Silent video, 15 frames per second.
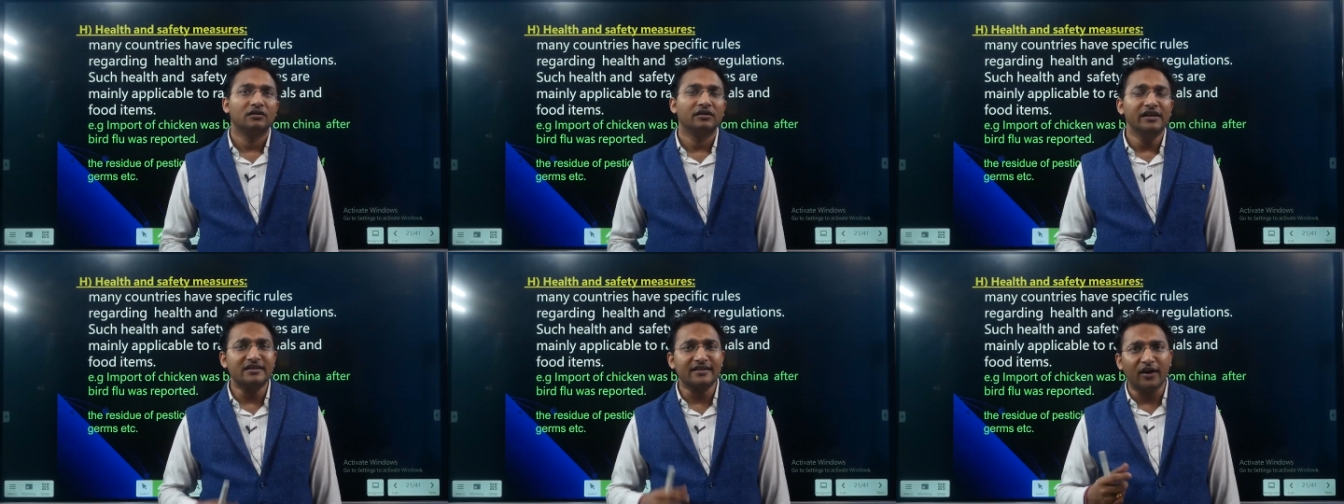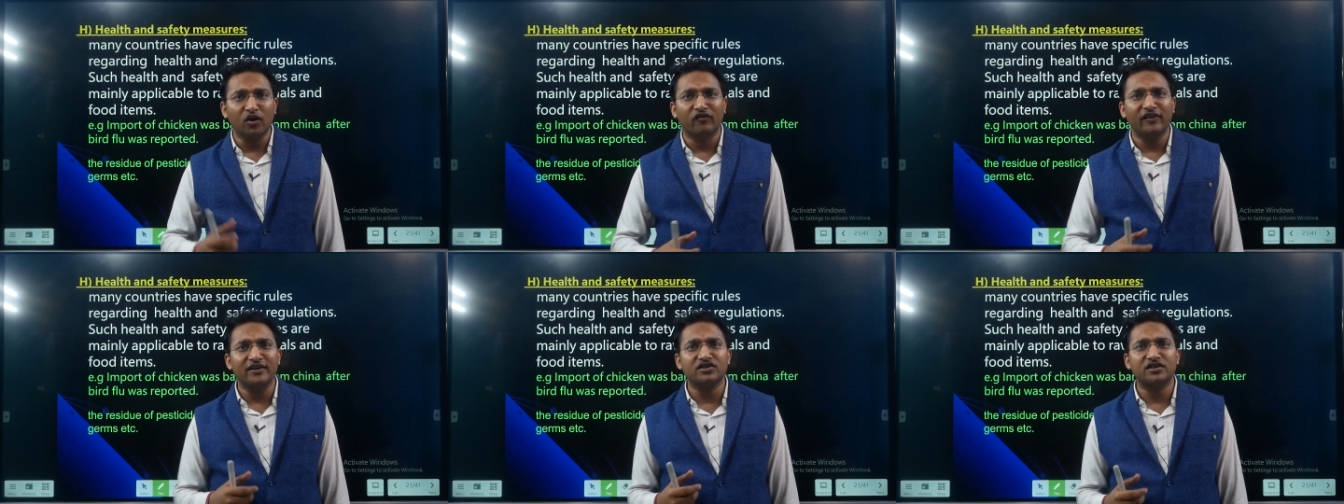These
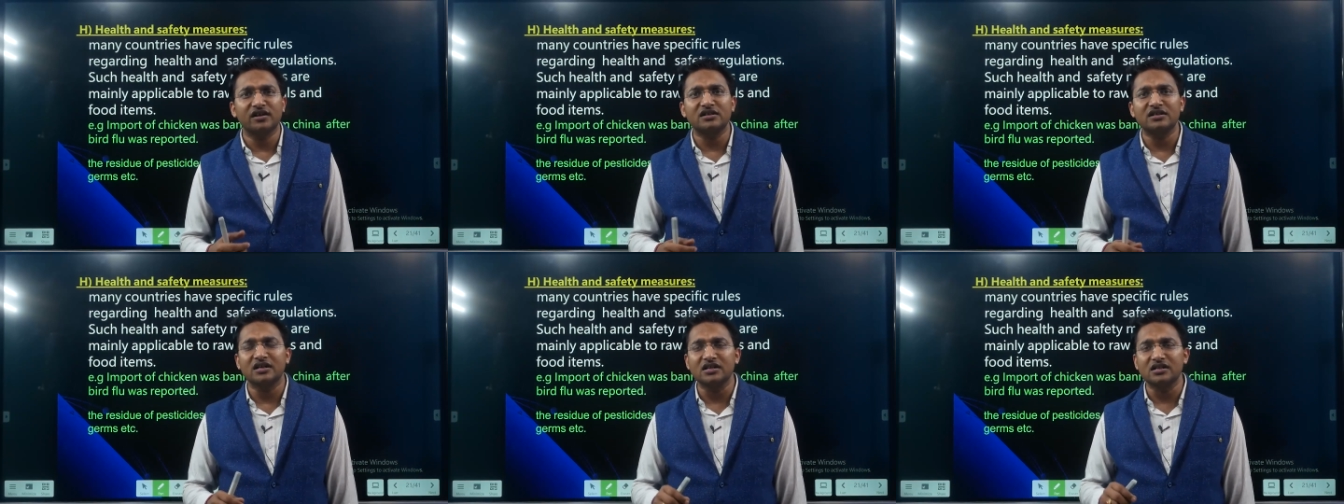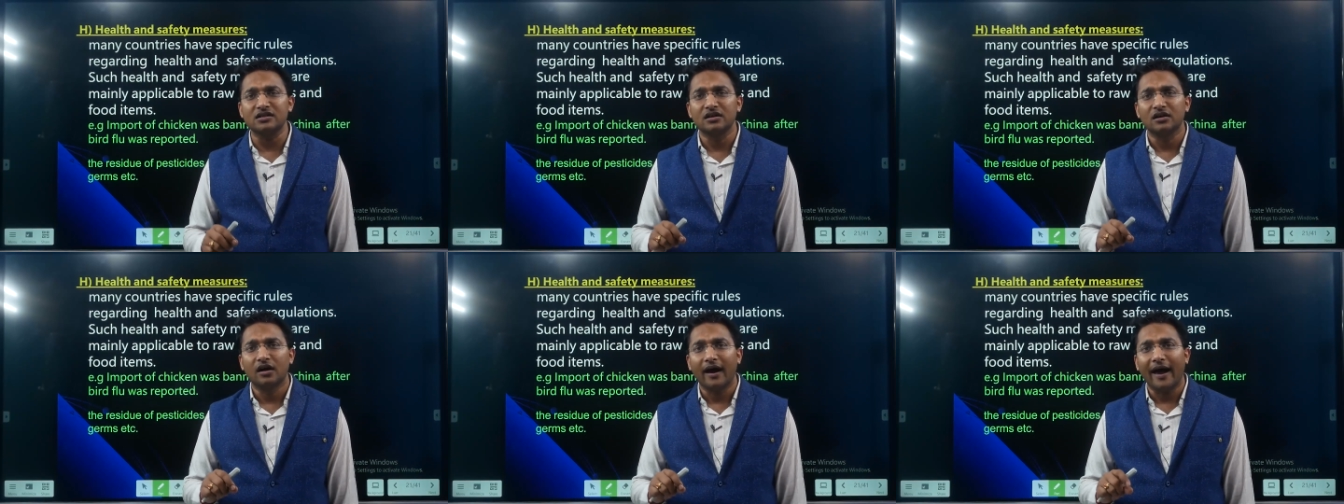kind of
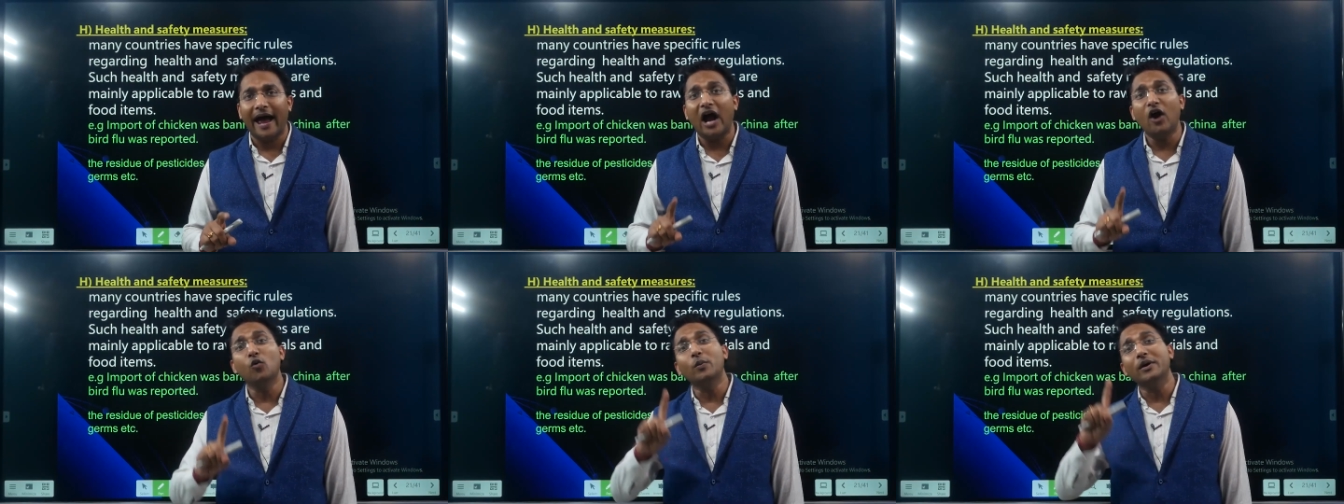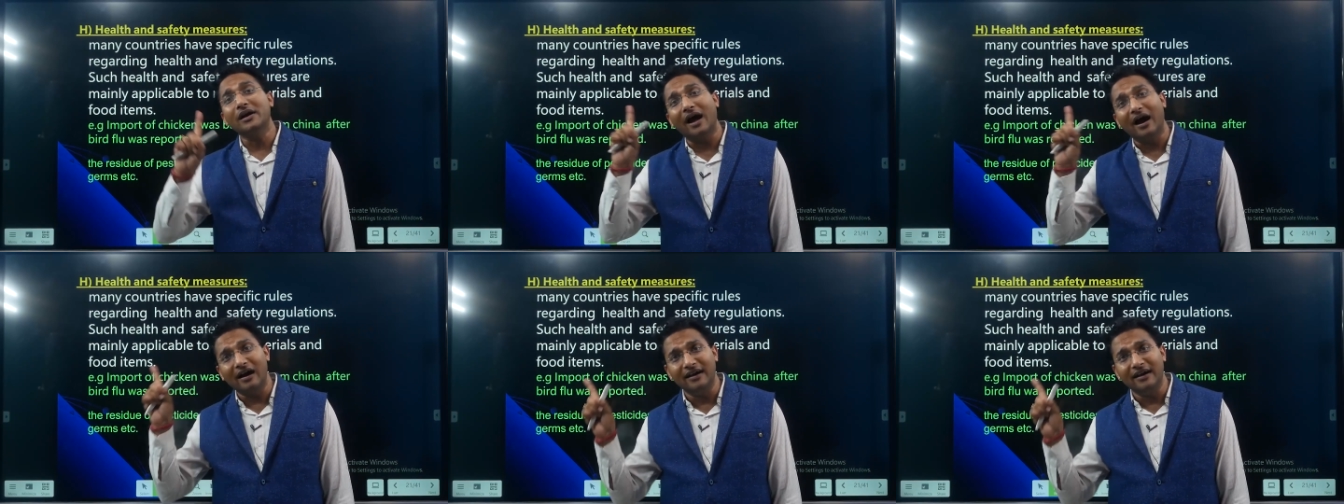restrictions have been